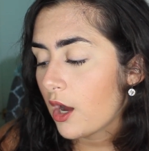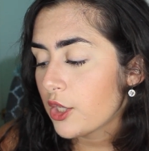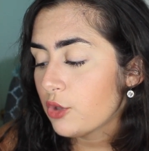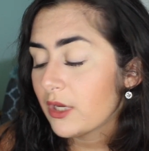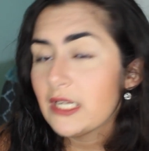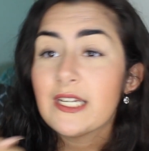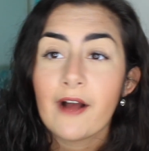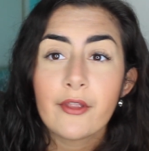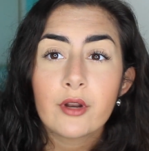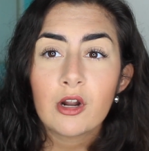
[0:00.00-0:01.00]
you can
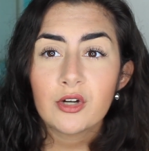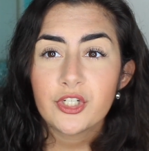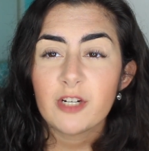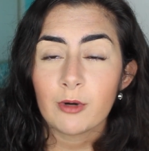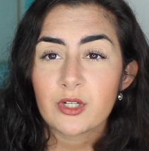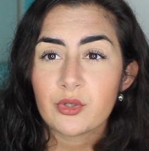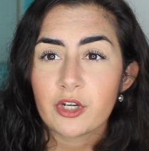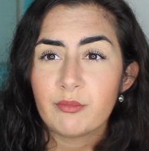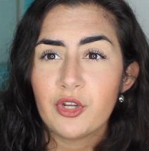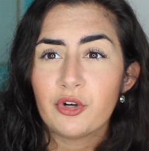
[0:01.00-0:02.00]
download it onto your
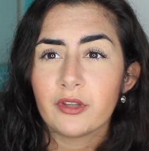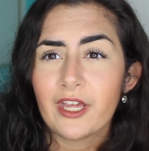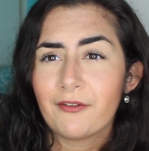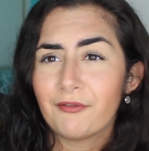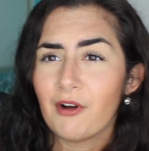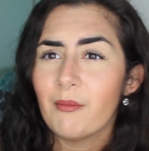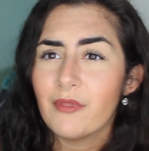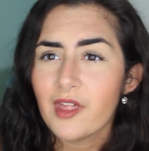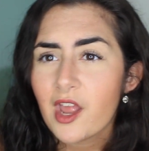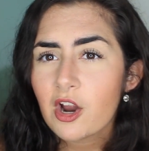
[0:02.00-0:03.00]
personal computer like
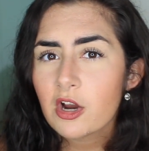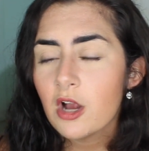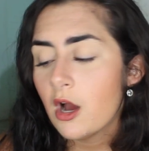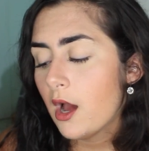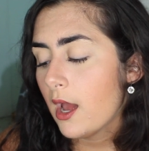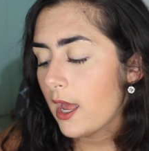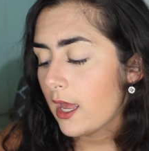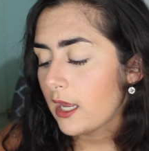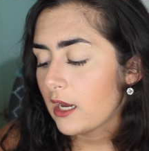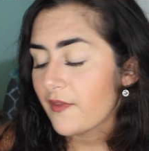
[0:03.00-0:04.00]
from there.
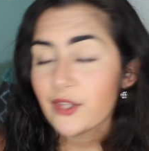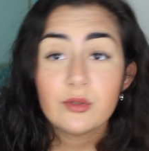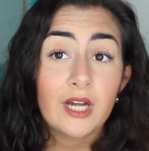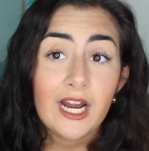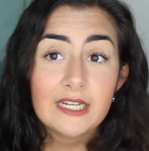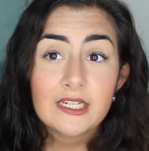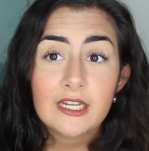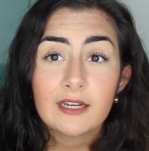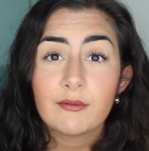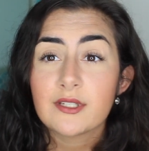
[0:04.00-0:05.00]
And that's what I
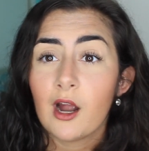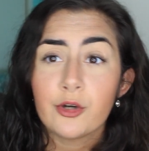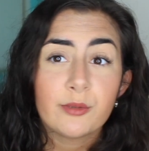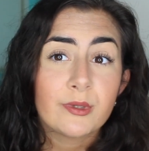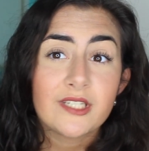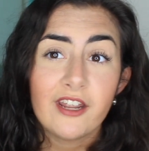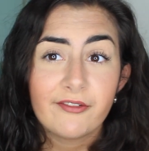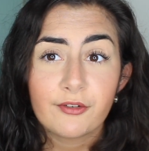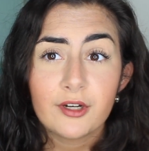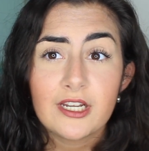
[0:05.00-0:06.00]
did. It was
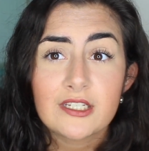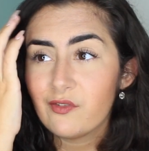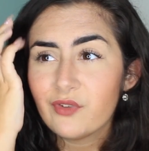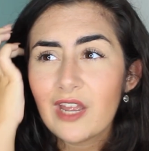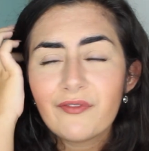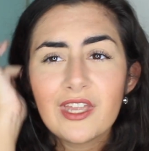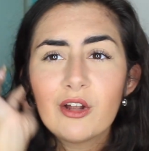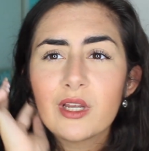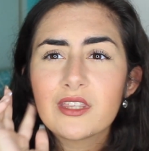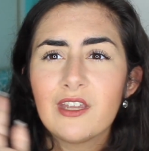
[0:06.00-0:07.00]
100% free. So if they
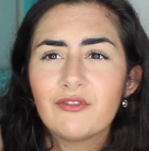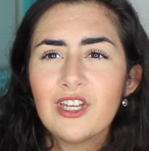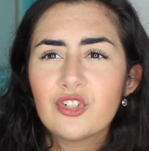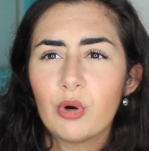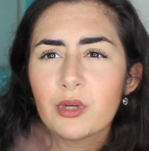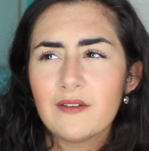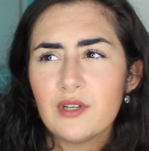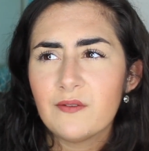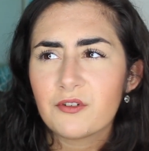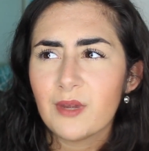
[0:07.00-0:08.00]
don't give
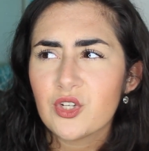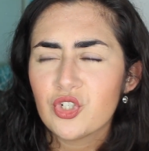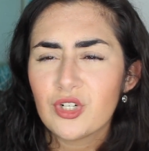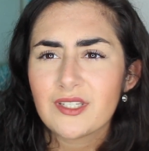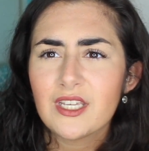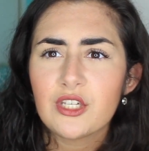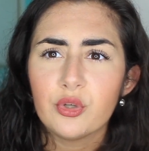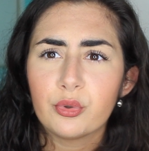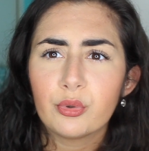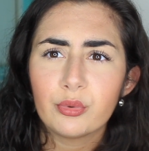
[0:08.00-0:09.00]
you information, just like
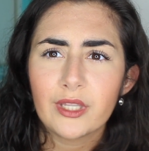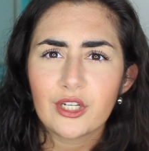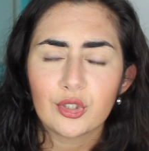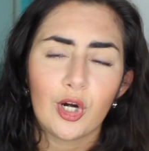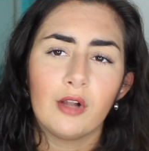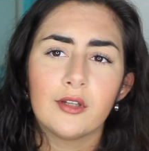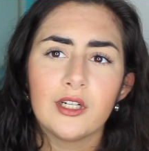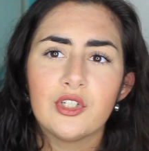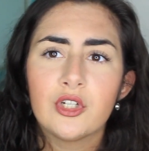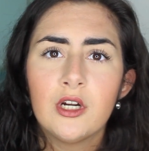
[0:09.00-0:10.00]
Google like your
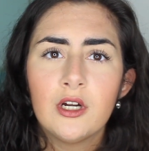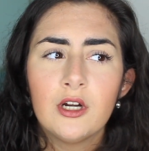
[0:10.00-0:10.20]
college